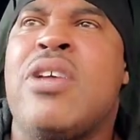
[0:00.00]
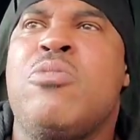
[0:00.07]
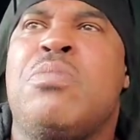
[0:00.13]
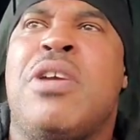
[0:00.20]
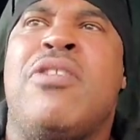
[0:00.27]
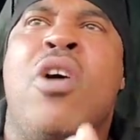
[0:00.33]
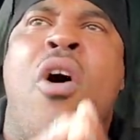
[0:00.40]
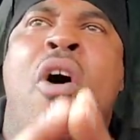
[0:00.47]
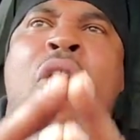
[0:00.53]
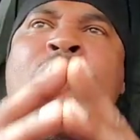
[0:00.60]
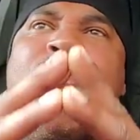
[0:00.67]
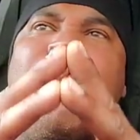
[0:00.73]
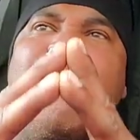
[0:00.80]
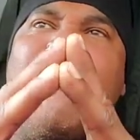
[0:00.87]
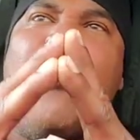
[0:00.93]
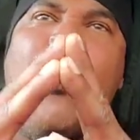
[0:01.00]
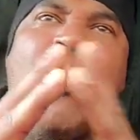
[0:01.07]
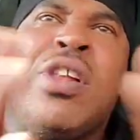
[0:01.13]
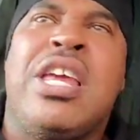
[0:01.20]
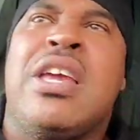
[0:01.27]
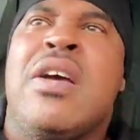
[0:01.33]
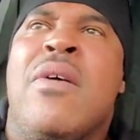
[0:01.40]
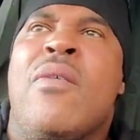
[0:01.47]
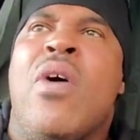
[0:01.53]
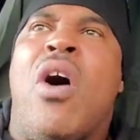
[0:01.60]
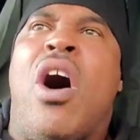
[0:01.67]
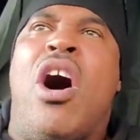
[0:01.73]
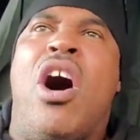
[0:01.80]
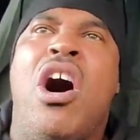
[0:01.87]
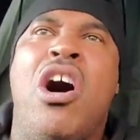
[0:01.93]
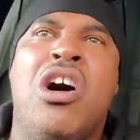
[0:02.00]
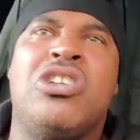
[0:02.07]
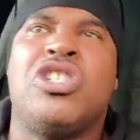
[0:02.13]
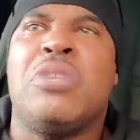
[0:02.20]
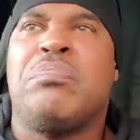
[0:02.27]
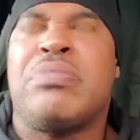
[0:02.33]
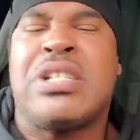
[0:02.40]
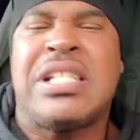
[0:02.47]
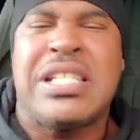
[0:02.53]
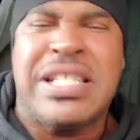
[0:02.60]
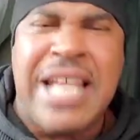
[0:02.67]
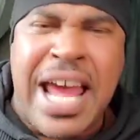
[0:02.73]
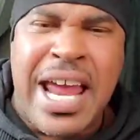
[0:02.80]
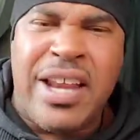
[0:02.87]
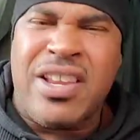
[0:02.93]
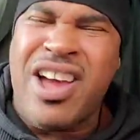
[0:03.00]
he'll be fully 100%.